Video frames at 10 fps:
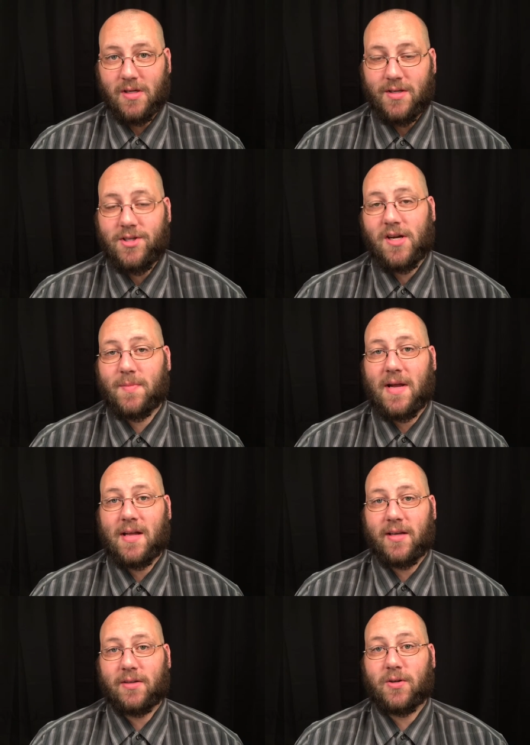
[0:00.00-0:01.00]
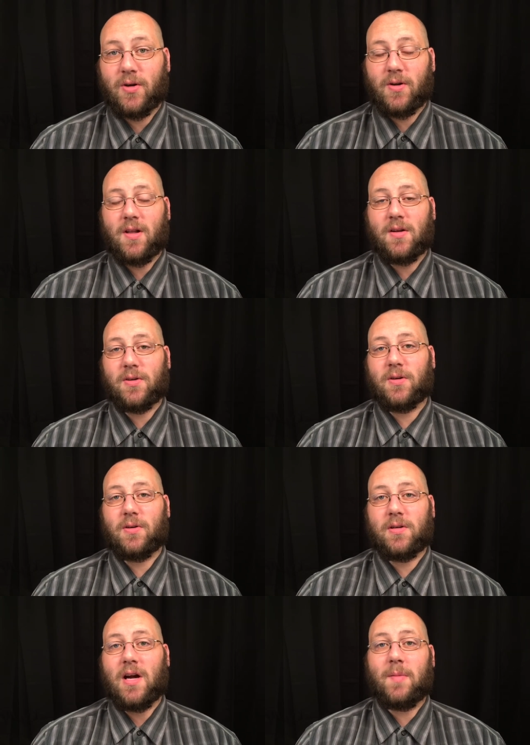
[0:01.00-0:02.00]
Check them out at
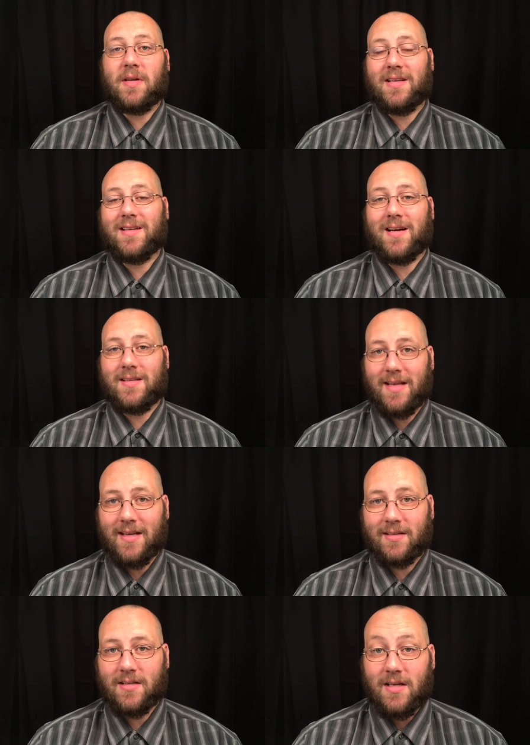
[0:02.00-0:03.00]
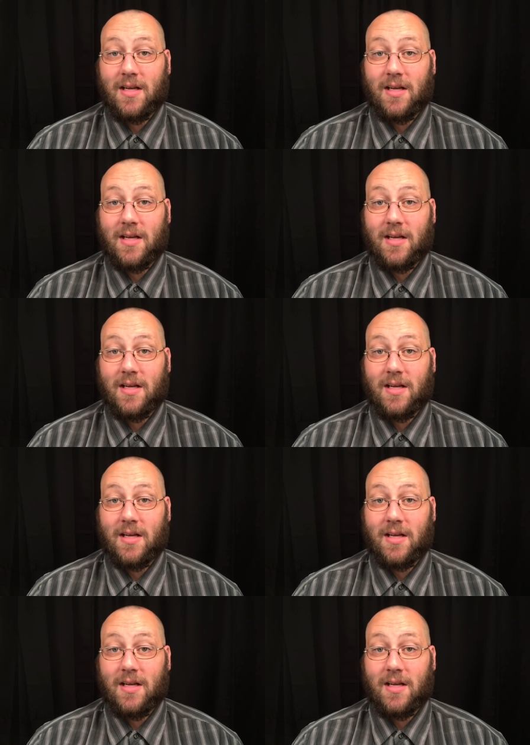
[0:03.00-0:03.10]
girlongirlcomedy.net.